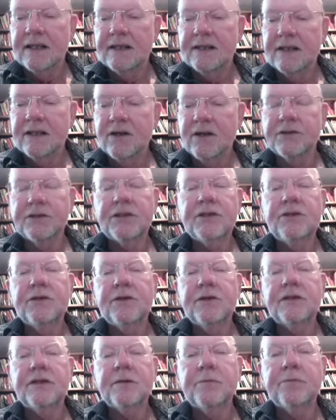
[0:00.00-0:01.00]

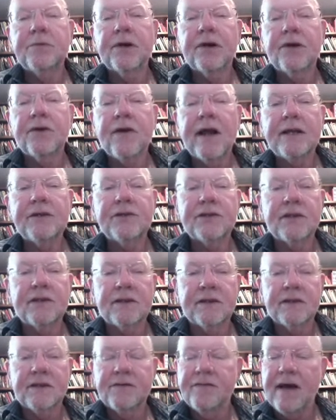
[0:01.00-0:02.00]
continuity and
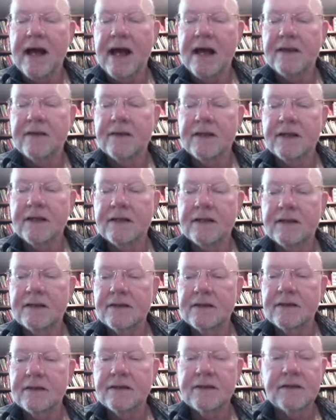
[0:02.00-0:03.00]
progression, the fact that
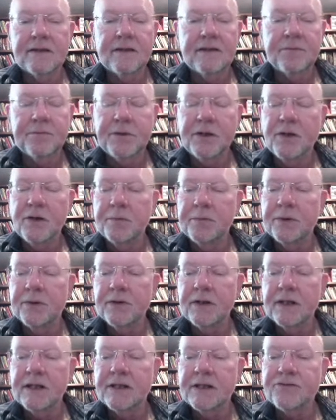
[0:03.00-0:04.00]
the
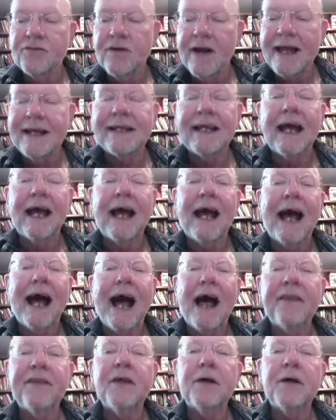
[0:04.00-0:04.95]
pupil has read other